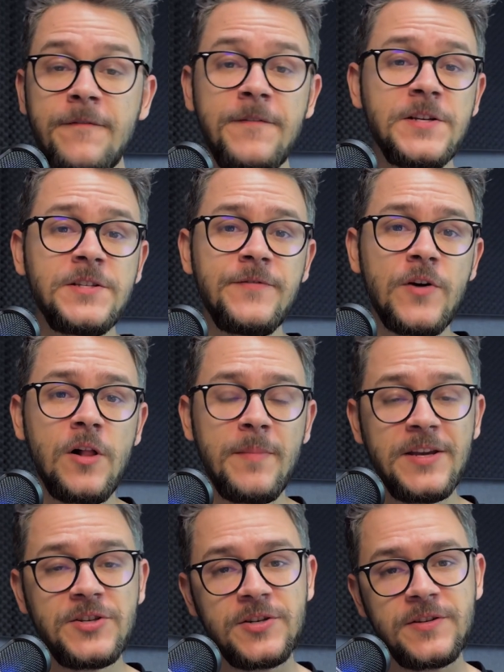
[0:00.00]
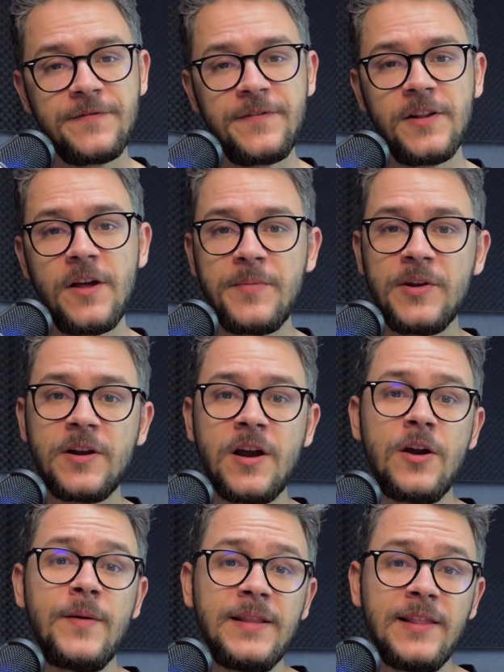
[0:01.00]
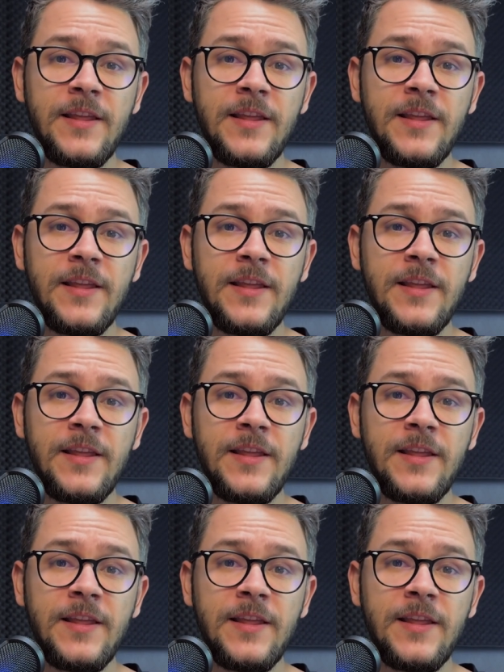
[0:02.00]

First of all, make sure to fill up your current